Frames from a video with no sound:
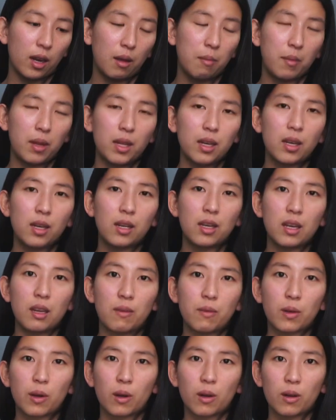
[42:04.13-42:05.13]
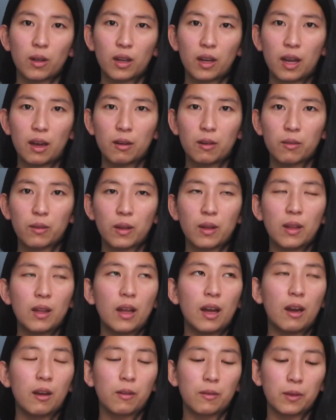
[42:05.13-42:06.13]
I made an Eva cardigan out of
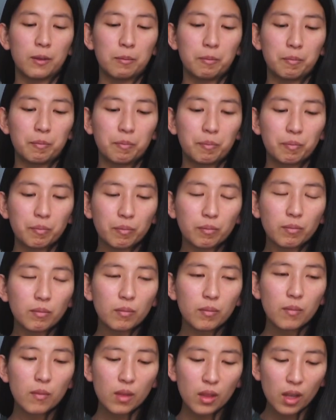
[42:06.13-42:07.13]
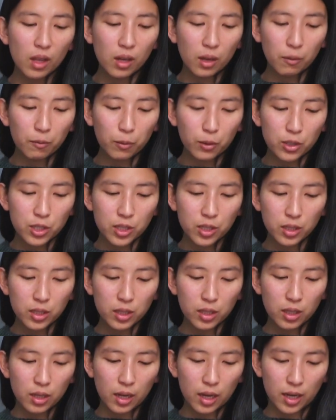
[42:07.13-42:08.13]
it. And
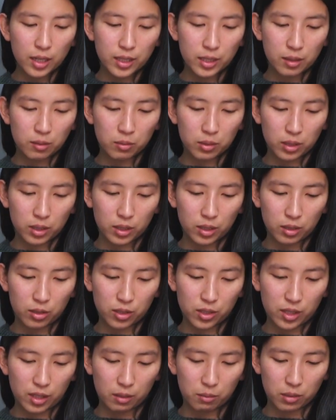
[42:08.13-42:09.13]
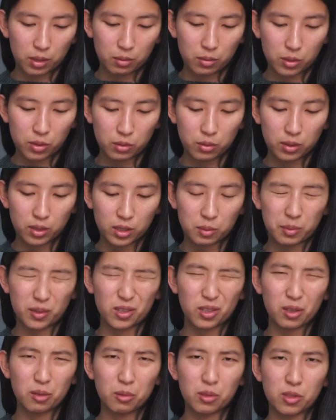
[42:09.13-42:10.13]
unfortunately, I didn't really understand what I was doing,
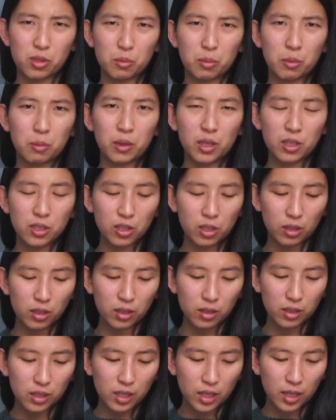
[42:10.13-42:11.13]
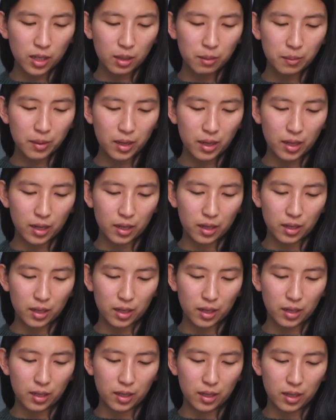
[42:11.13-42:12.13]
especially with superwash yarn at the time, and
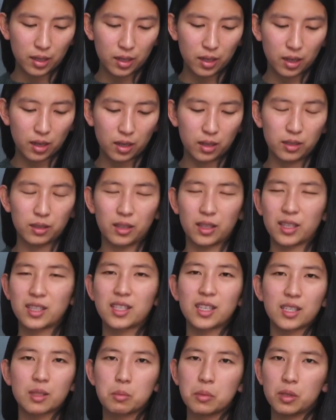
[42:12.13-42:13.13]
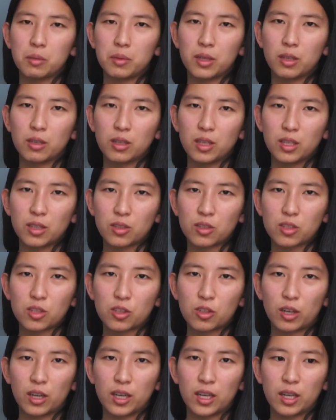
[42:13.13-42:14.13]
I knit it on like 6mm needles to
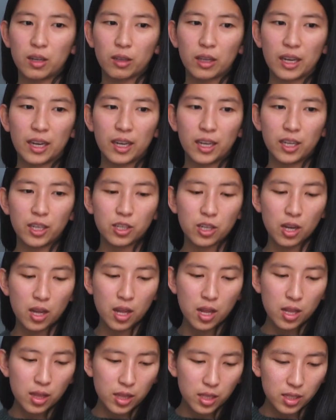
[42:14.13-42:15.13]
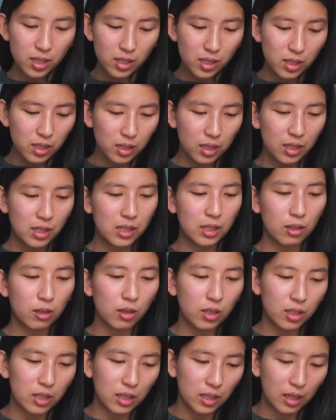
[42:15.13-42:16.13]
try and hit gauge. This is
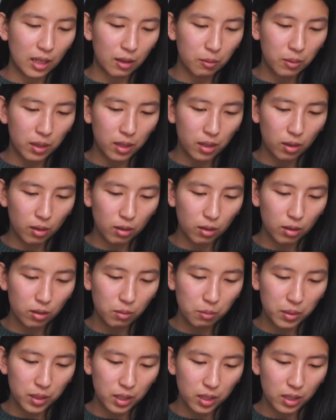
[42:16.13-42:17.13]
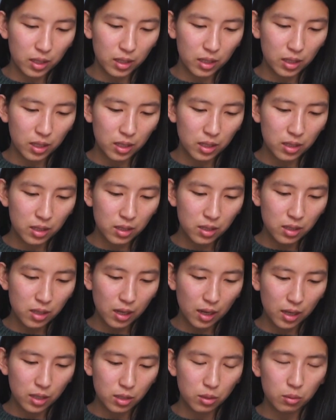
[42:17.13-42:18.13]
considered a DK weight yarn, but it is,
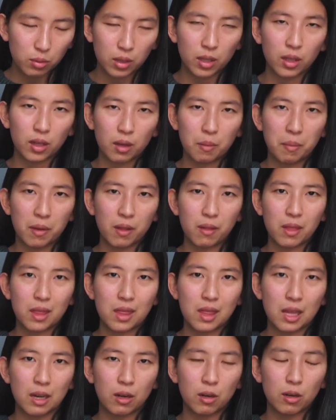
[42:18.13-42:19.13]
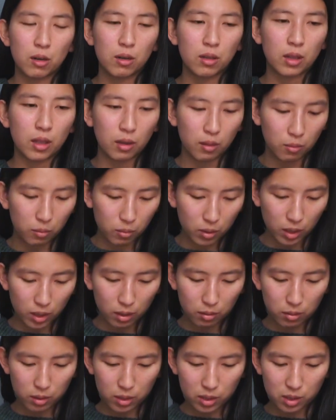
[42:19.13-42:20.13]
I do think, a bit thinner than what
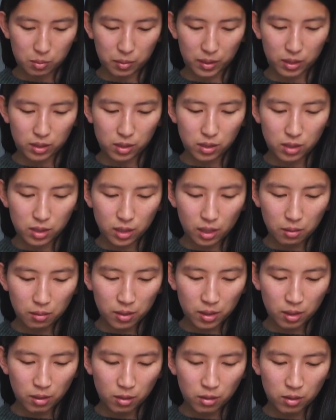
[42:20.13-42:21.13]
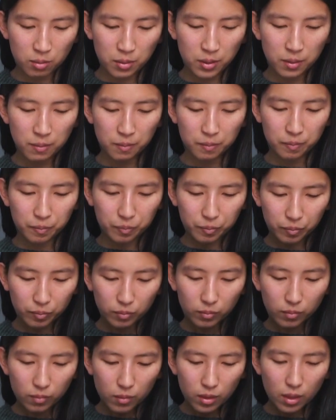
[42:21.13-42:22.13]
I would expect a DK weight yarn to be,
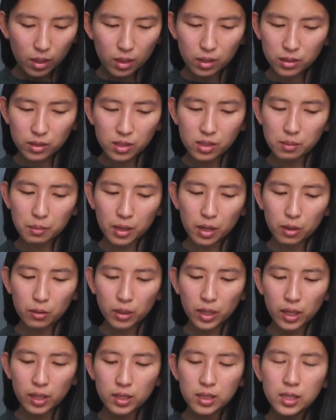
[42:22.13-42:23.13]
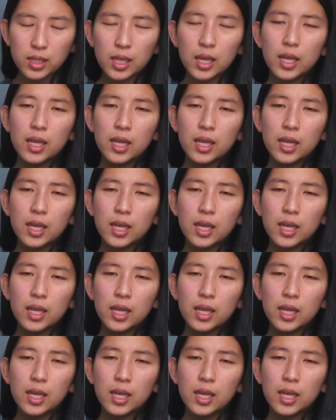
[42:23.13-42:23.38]
at least in my own hands.